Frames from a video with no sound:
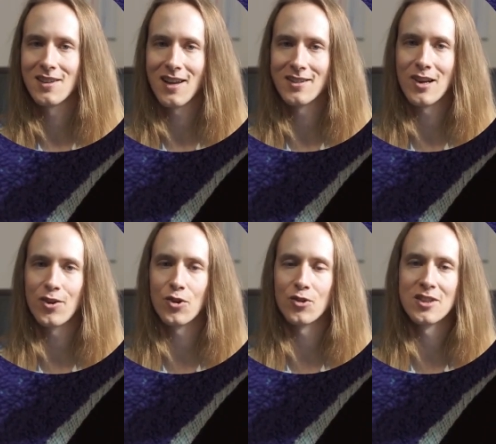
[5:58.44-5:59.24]
until you
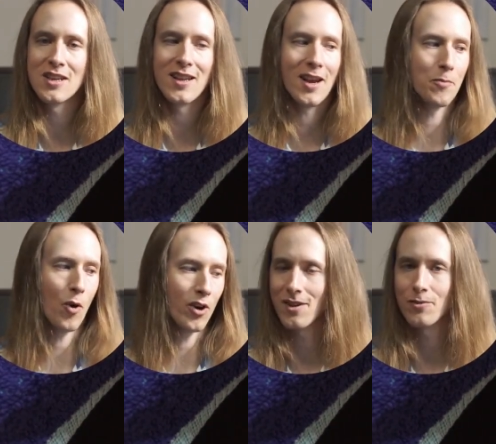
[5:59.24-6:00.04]
don't see it
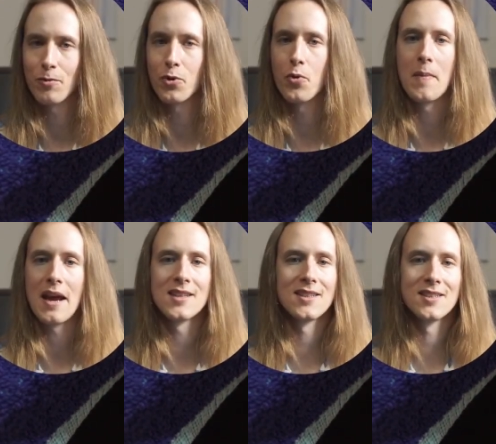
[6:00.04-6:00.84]
anymore. And what
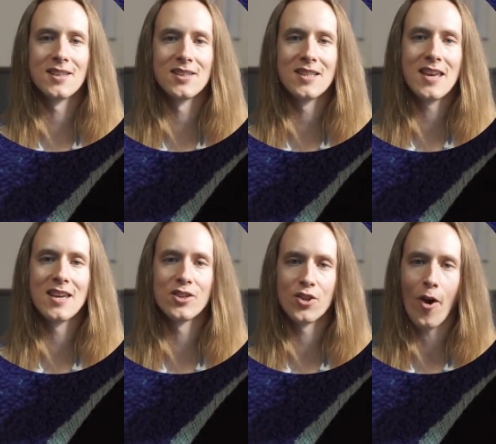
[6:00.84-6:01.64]
remains is a
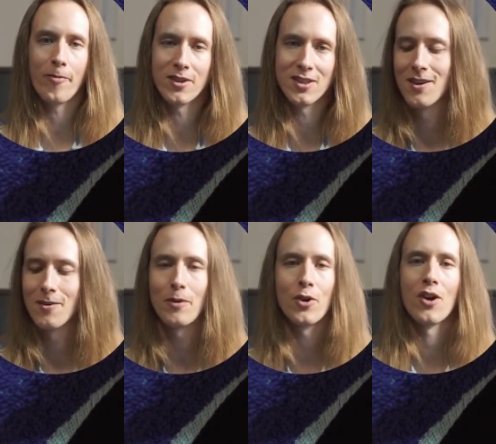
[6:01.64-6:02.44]
sticky surface
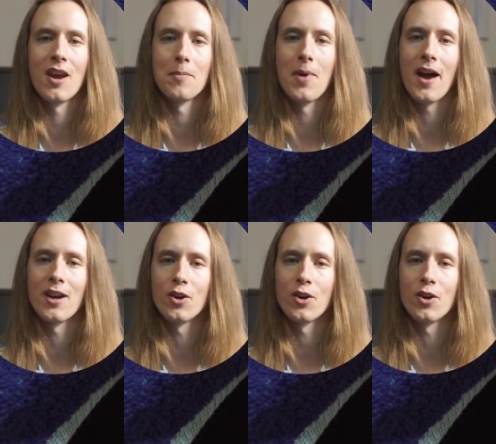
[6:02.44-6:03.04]
where you can apply